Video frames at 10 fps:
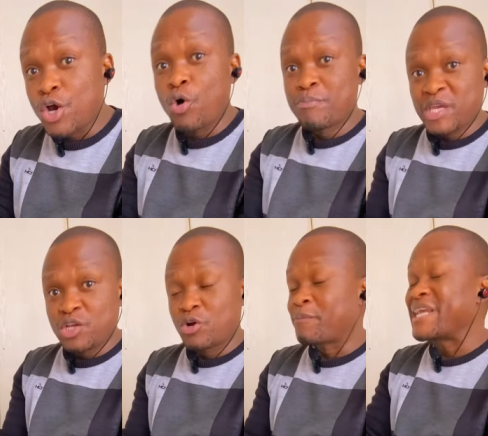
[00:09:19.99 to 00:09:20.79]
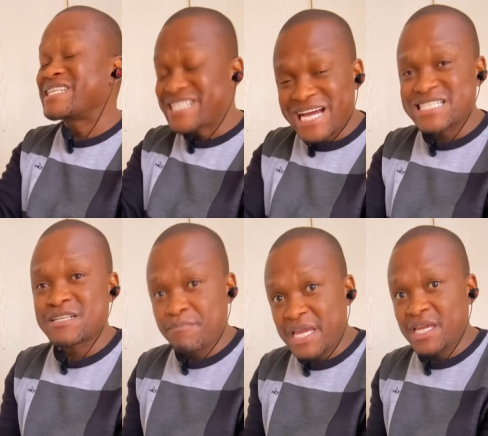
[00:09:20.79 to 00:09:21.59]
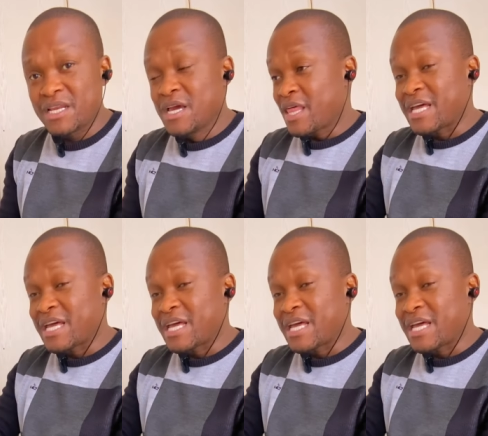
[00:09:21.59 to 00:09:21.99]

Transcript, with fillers: your opinion but it doesn't mean